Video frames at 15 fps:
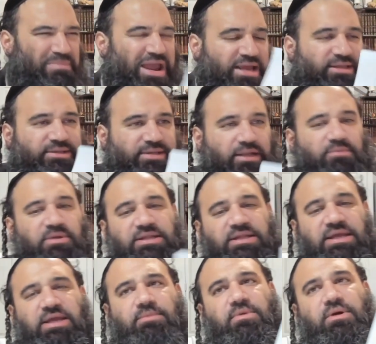main
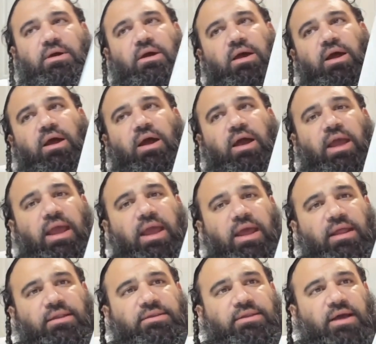Talmidim,
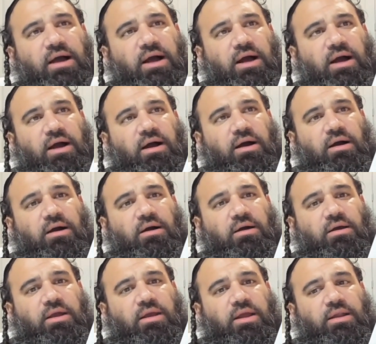and
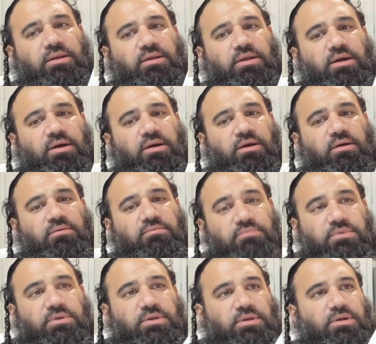Arav
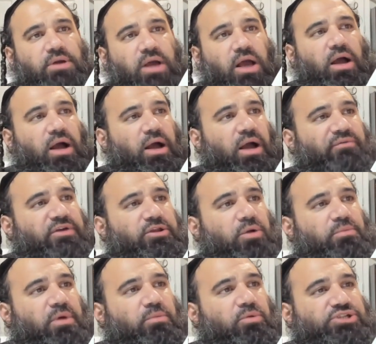
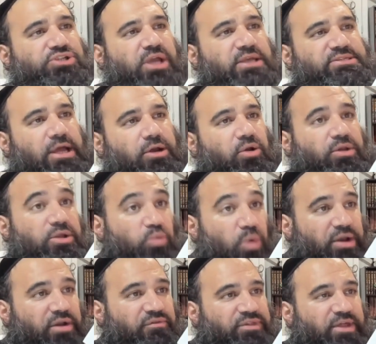Gidon ben Moshe is not only
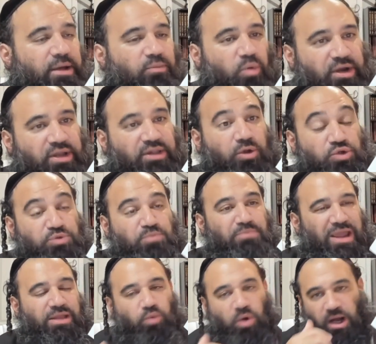one of them, one of those
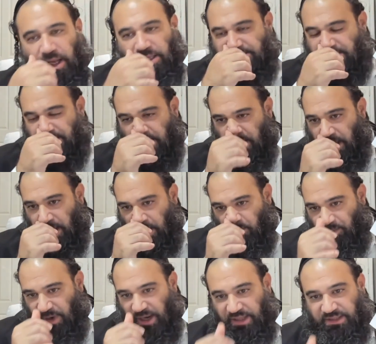main ones,
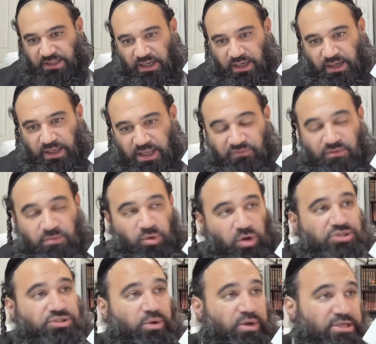but even
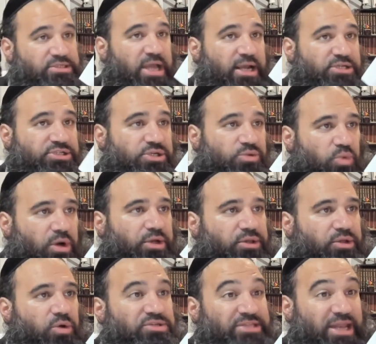more so, he's actually one
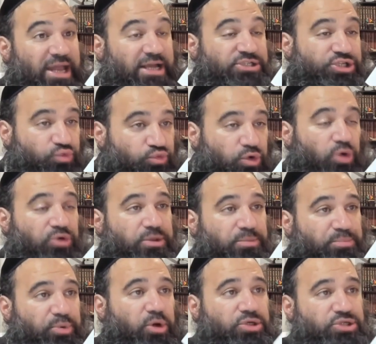of those that actually wrote
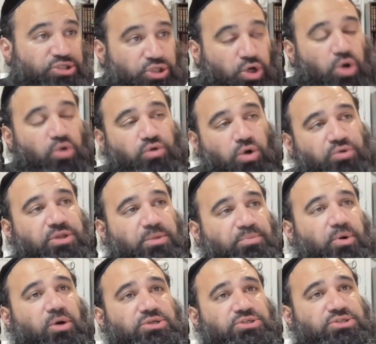the books, co-wrote the
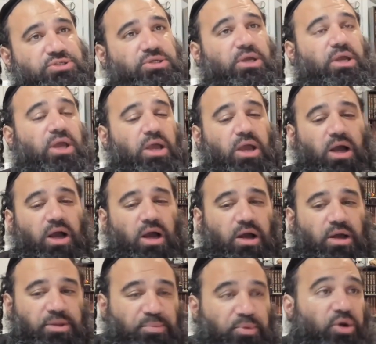books,
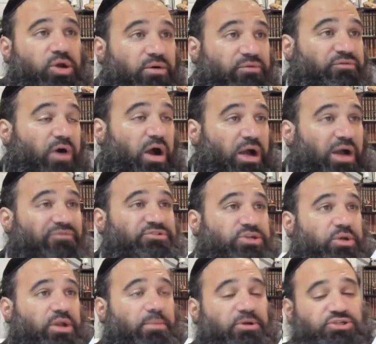the book of Rav
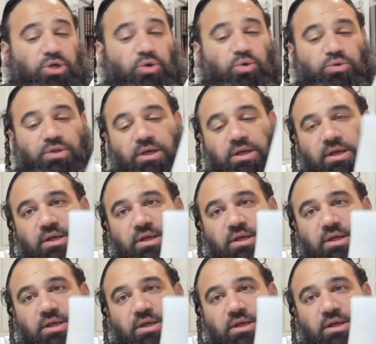Tzion Abba Shaul.